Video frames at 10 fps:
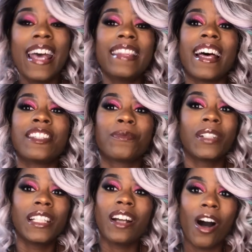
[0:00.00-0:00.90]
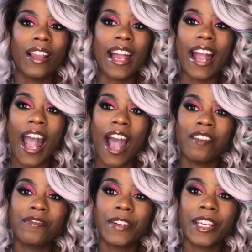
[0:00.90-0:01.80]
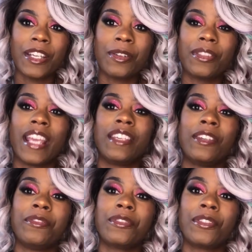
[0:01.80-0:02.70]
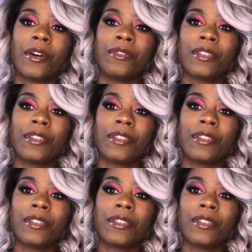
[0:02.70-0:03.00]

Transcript: That's really all I have for you. Thank you so